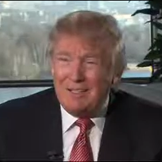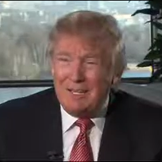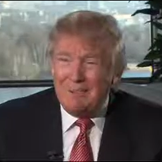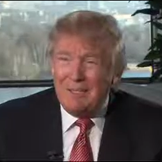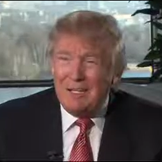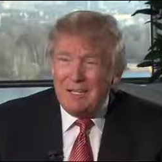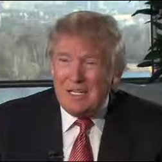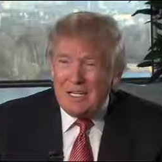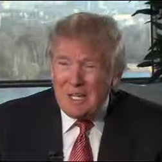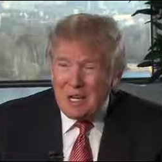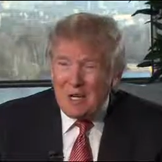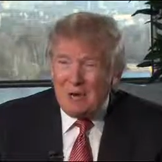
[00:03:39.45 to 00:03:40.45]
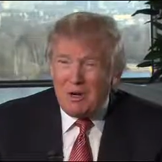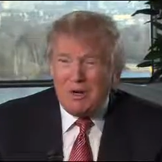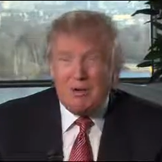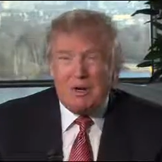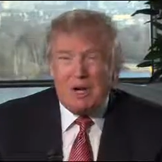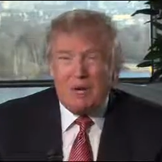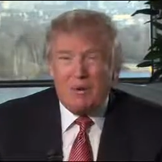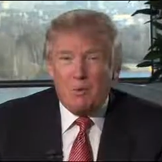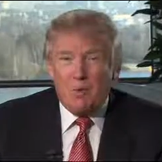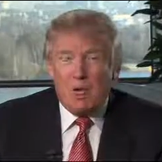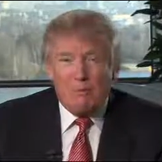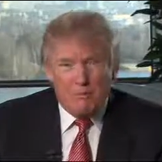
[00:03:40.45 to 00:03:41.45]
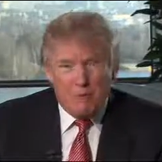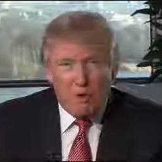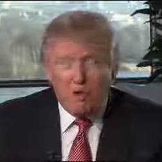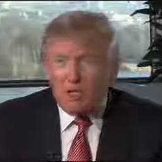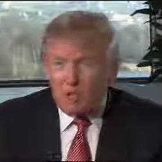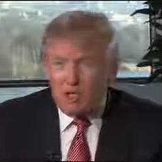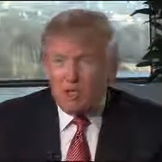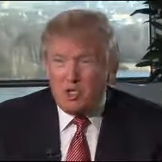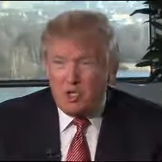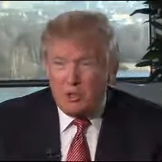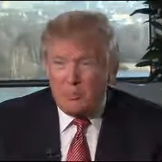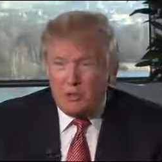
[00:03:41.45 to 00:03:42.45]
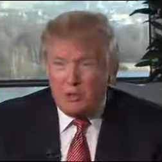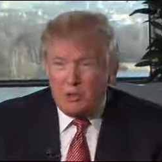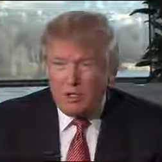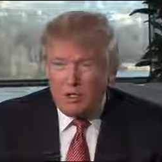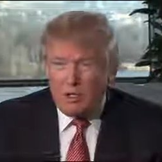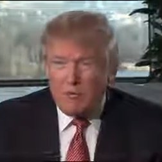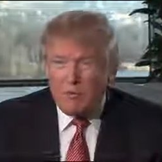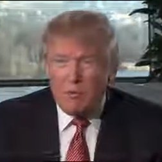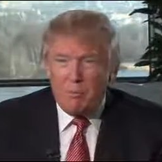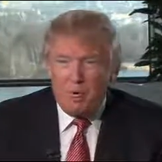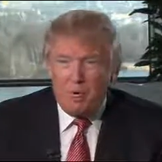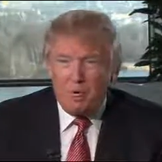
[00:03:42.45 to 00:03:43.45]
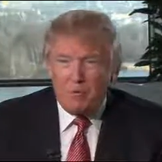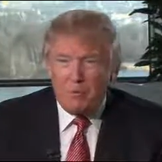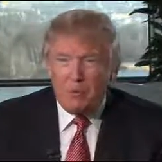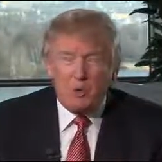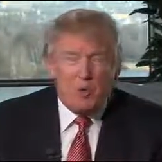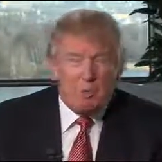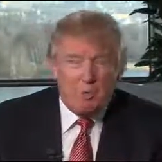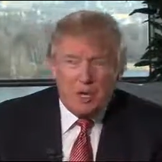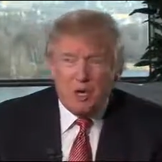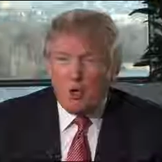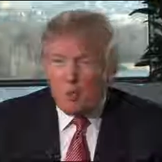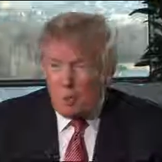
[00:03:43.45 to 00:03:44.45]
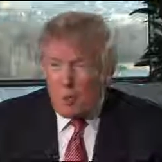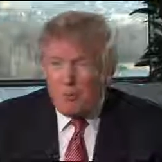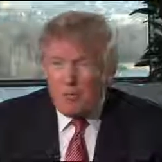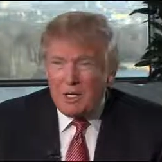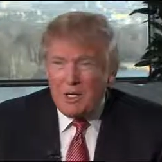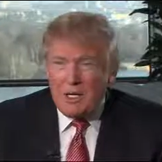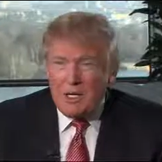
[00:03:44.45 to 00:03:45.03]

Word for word: I mean, you know, I, I am for traditional marriage. I'm for marriage between a man and a woman.